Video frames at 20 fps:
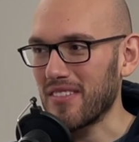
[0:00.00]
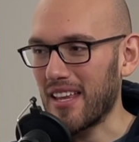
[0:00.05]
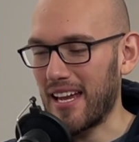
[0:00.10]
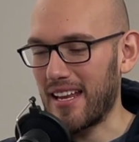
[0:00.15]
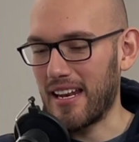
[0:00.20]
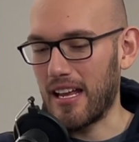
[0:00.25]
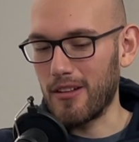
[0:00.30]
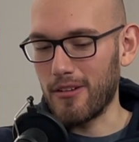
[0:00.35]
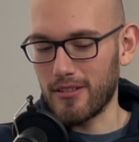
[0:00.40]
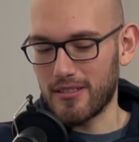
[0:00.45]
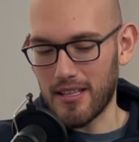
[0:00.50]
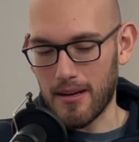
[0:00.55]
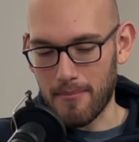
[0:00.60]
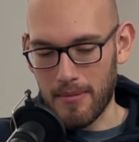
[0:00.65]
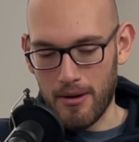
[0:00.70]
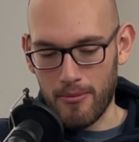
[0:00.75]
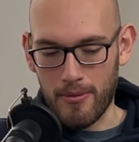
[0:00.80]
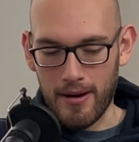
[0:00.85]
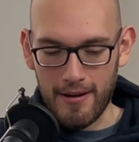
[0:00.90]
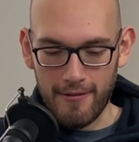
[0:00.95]
And I looked at
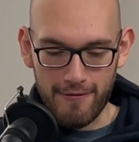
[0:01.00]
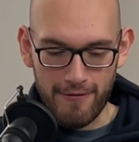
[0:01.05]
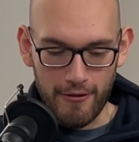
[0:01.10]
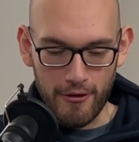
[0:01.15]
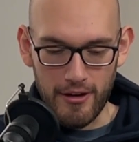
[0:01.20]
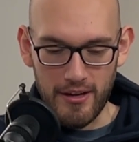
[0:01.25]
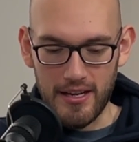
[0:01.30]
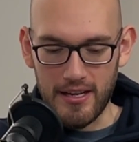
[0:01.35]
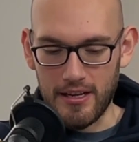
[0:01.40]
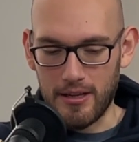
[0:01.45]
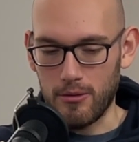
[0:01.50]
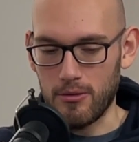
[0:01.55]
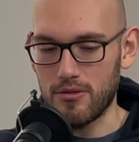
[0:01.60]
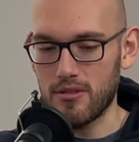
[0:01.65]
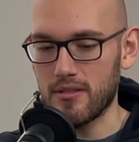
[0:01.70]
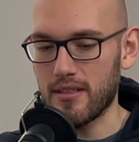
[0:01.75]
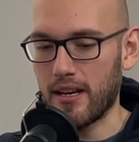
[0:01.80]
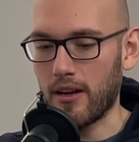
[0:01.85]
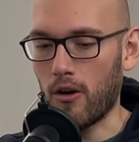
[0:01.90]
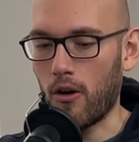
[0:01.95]
my right foot, and it was
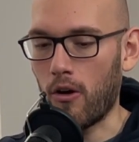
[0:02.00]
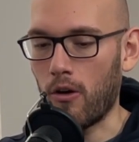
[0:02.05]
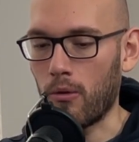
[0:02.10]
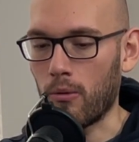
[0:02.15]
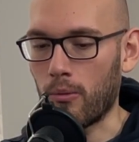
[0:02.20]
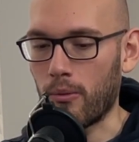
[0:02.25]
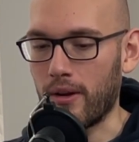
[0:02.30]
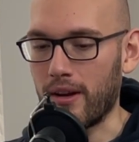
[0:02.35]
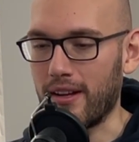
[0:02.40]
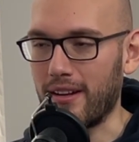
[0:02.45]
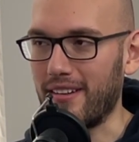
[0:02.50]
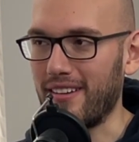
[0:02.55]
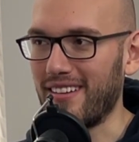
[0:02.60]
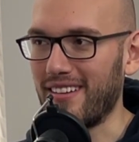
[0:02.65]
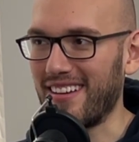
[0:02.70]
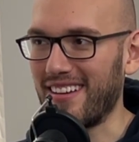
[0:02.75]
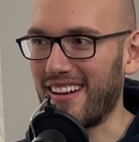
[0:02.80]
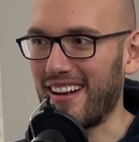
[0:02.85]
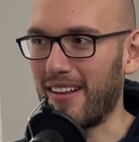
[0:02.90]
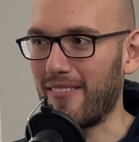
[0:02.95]
just, like, all red.
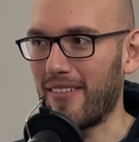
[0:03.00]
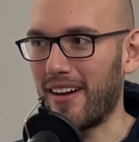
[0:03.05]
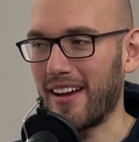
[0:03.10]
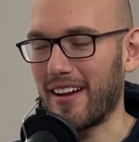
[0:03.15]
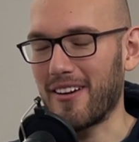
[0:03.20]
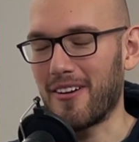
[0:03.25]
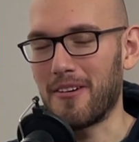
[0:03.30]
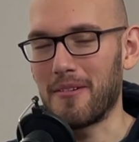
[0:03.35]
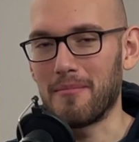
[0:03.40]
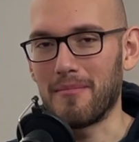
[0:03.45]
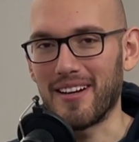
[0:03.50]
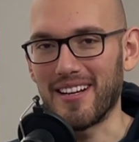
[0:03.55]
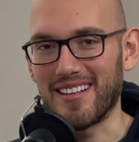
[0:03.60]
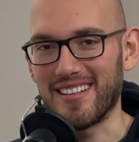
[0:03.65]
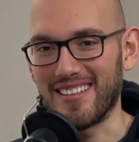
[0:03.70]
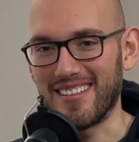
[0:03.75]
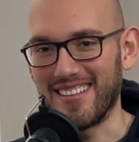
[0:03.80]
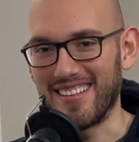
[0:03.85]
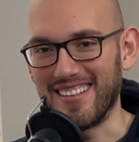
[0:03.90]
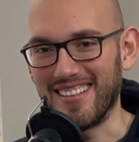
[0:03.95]
And I'm like, oh, my
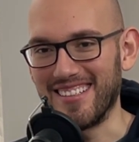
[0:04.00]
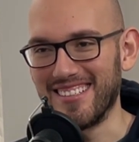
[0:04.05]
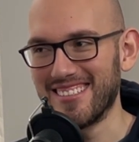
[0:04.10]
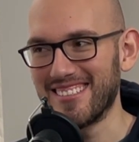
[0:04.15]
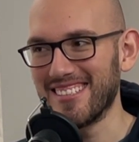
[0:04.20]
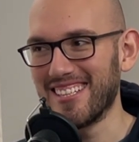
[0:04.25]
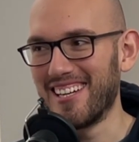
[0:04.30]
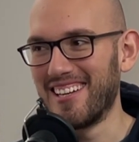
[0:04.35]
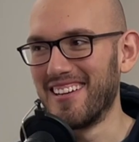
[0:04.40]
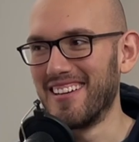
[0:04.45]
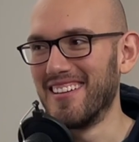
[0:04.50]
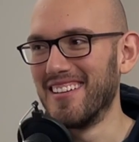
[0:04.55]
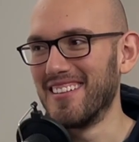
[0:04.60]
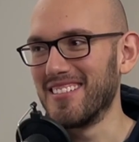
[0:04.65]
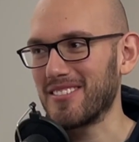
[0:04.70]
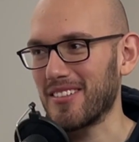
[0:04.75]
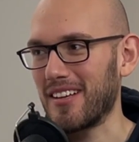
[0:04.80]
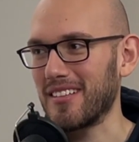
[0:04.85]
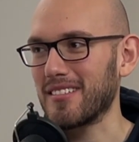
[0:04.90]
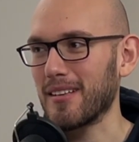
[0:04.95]
goodness. Nice.
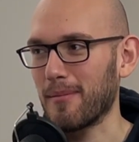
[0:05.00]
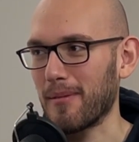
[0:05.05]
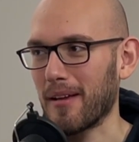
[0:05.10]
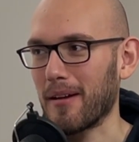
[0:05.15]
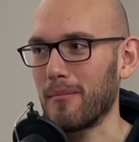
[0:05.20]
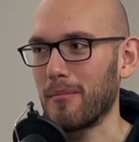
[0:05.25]
So I slept like a